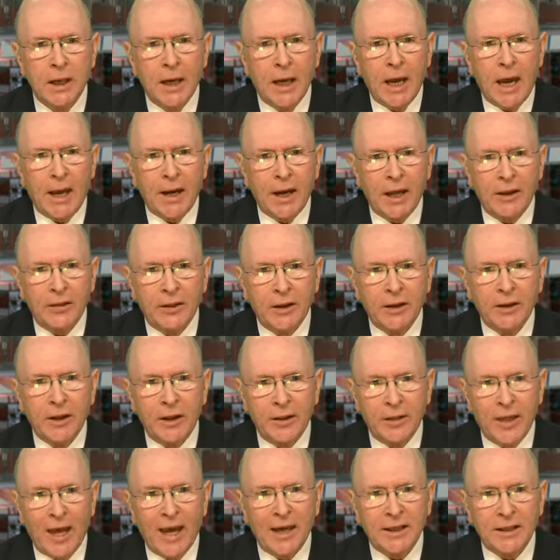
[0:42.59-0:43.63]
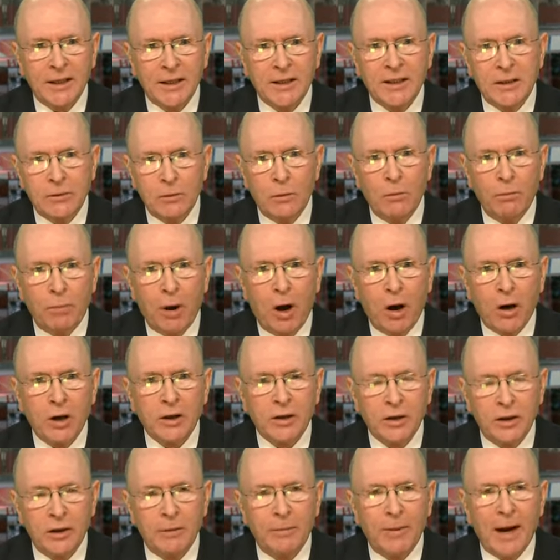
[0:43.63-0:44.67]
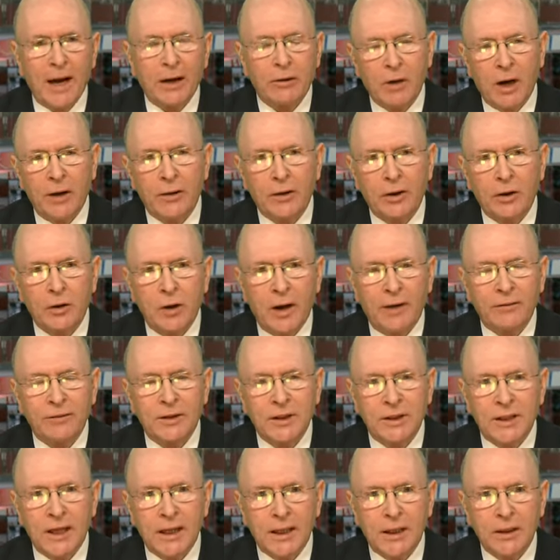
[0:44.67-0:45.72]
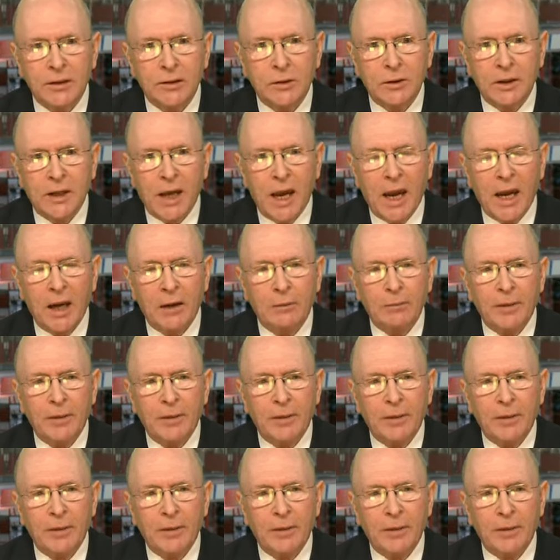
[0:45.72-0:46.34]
And I think that that is part of the background that you have to take into account.